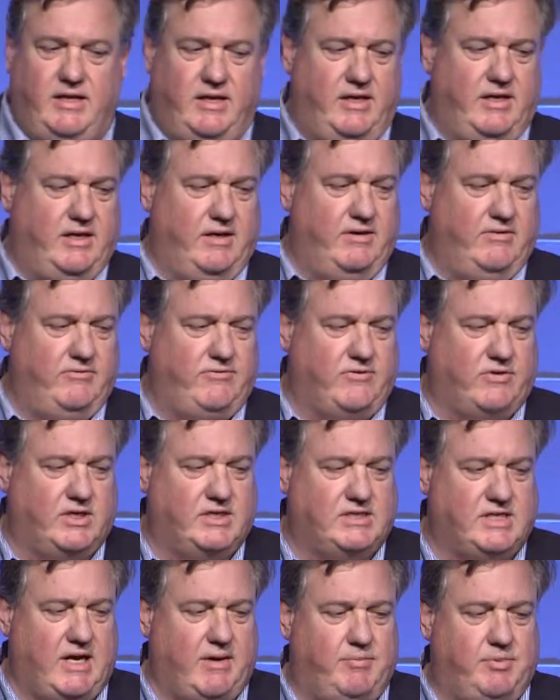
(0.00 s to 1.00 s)
in, for
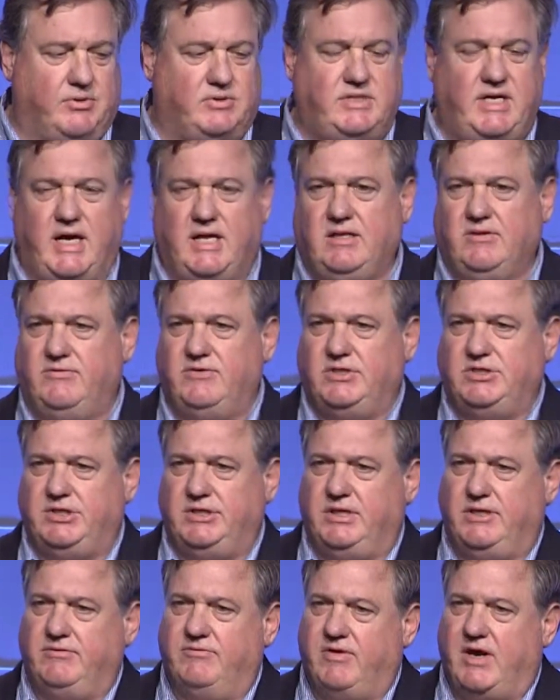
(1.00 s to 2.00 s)
example, television
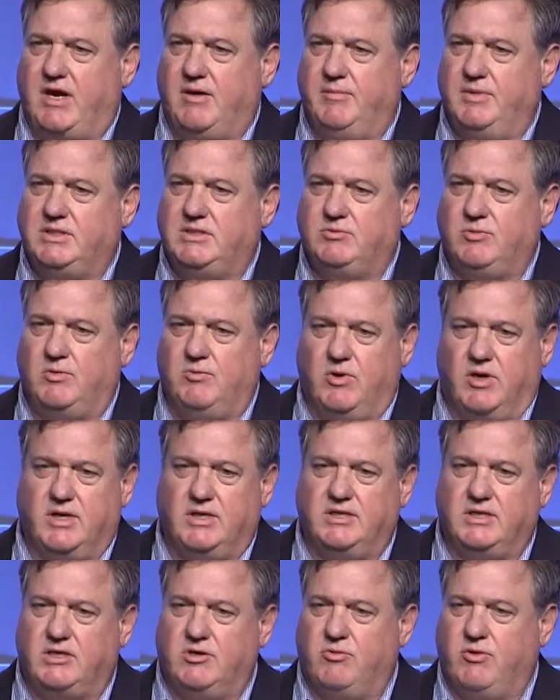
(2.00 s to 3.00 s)
environments, we wanted
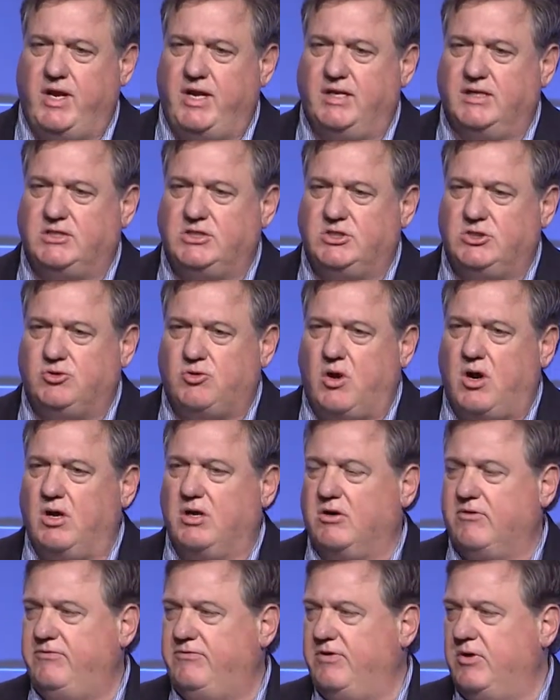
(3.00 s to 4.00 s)
to create a
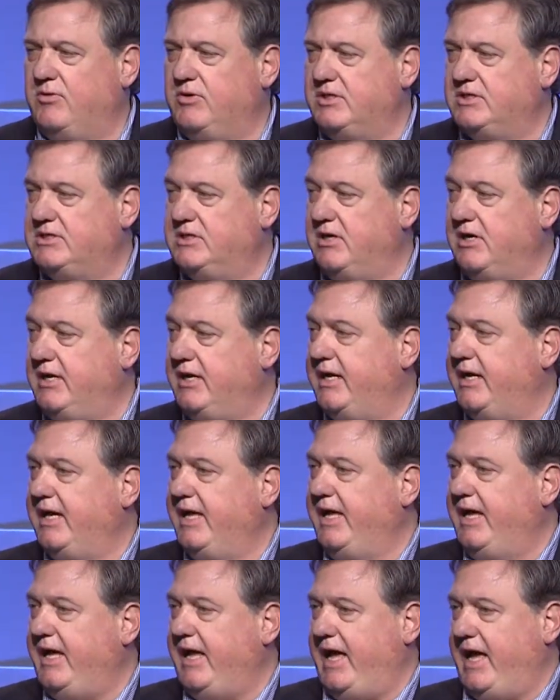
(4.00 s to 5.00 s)
stronger focus on
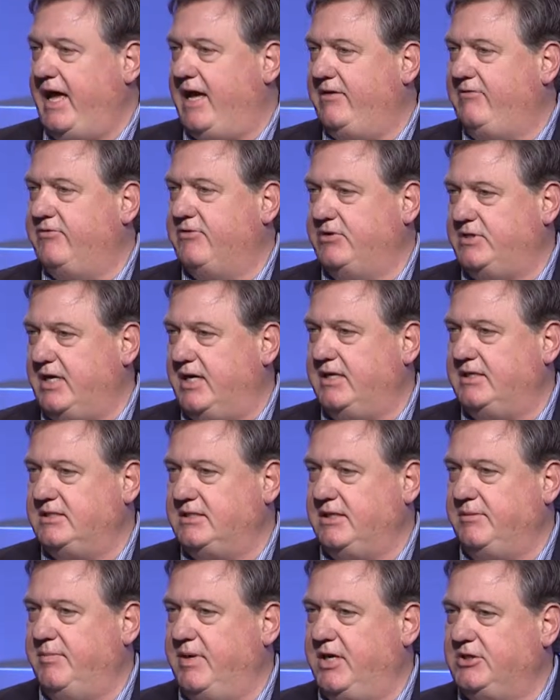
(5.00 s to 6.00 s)

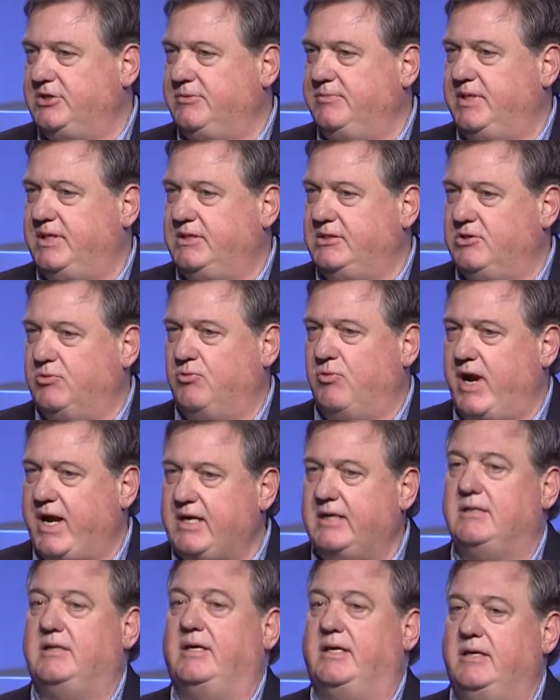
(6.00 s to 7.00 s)
advertising measurement
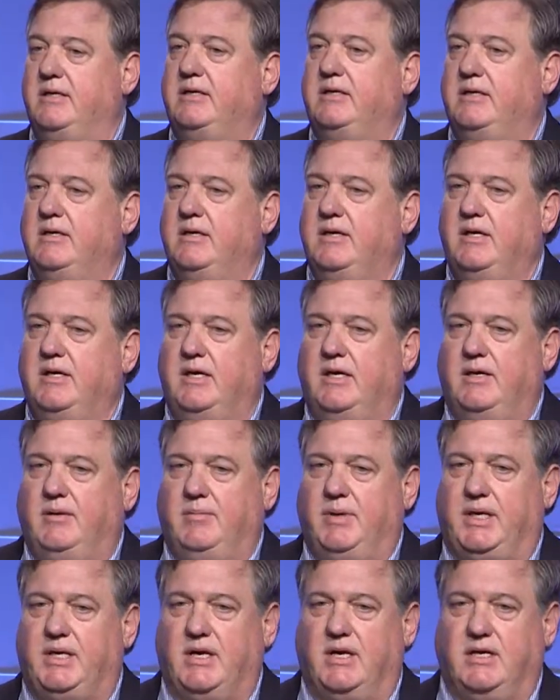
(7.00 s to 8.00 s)
directly,
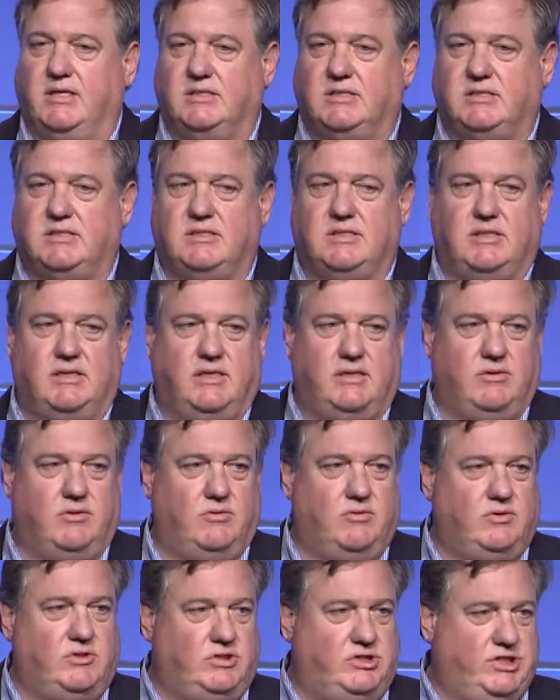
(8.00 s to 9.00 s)
because
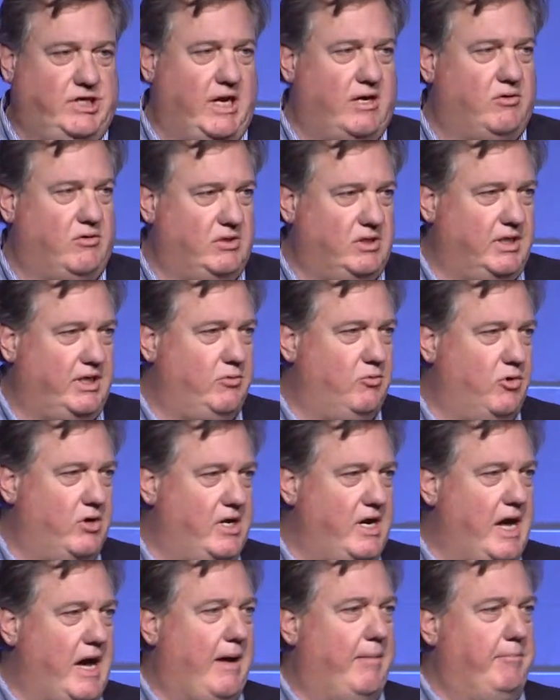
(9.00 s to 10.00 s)
generally we're
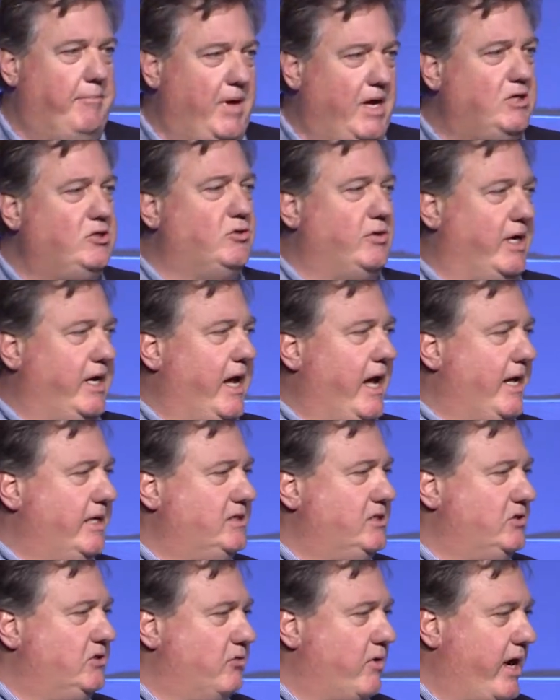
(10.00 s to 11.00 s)
not measuring
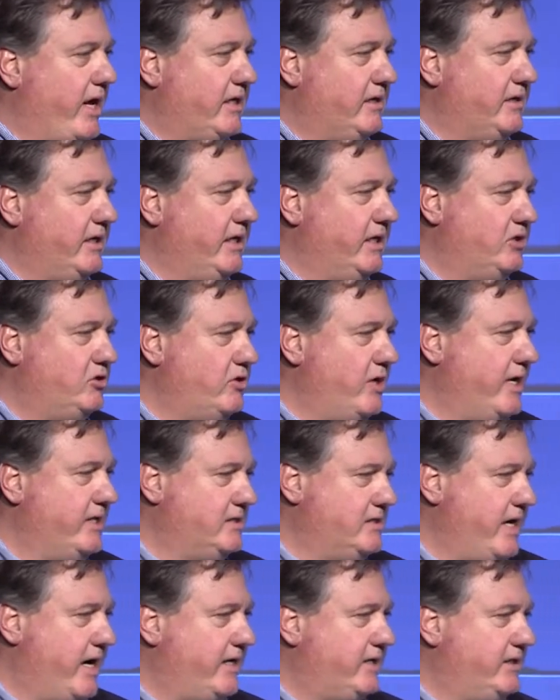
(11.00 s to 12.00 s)
ads directly and
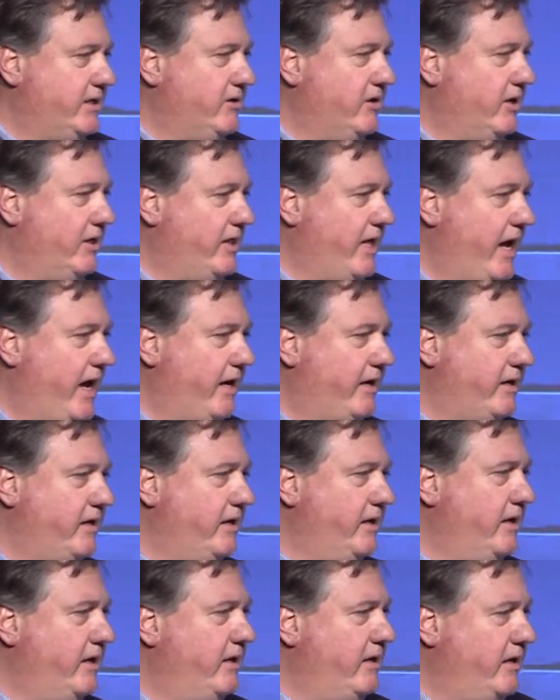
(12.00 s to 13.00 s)
transacting on that
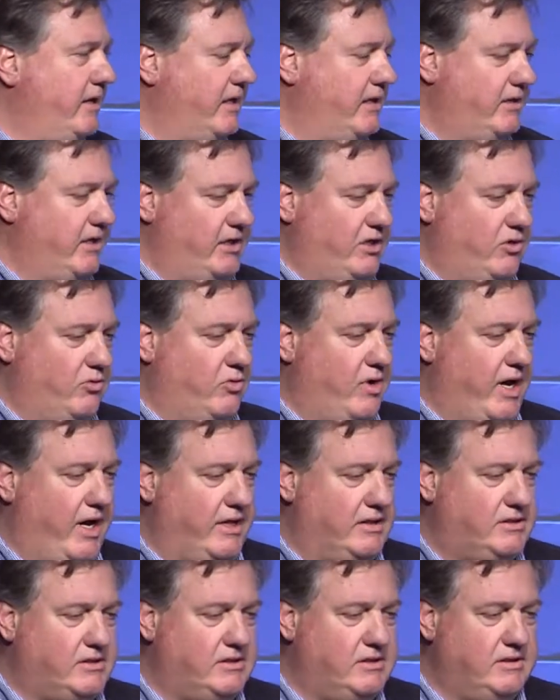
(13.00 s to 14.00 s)
in the
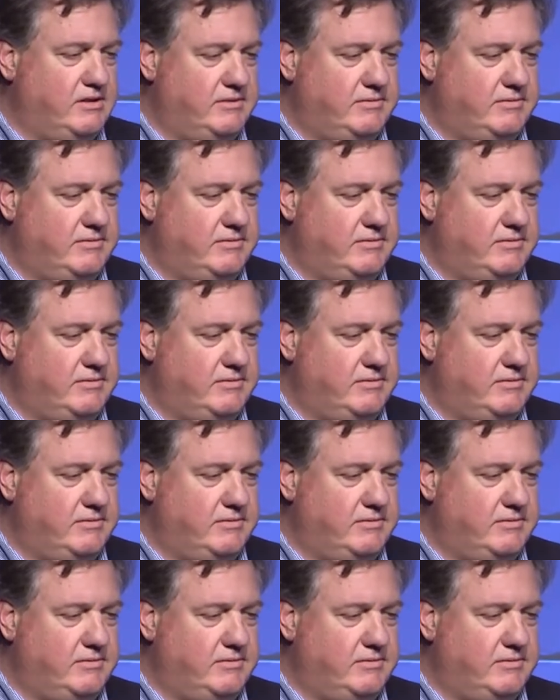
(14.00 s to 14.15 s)
US.